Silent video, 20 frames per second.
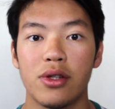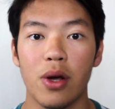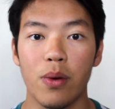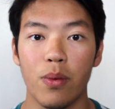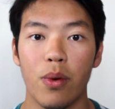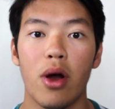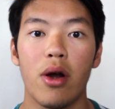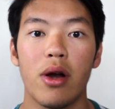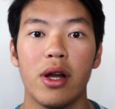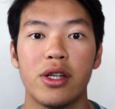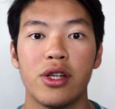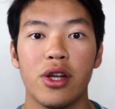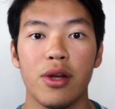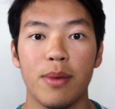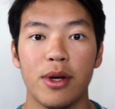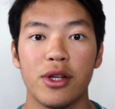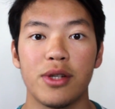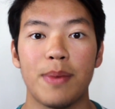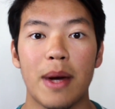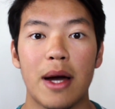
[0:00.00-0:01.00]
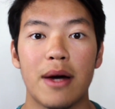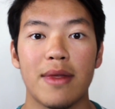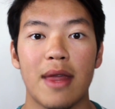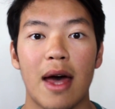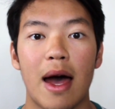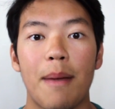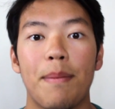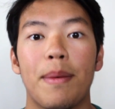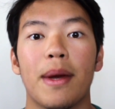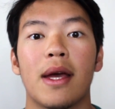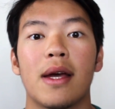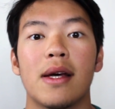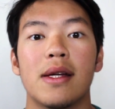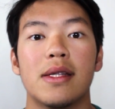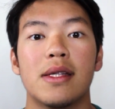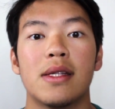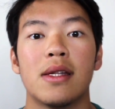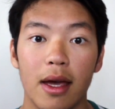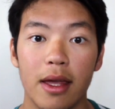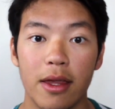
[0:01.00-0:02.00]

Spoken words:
don't worry too much about that, because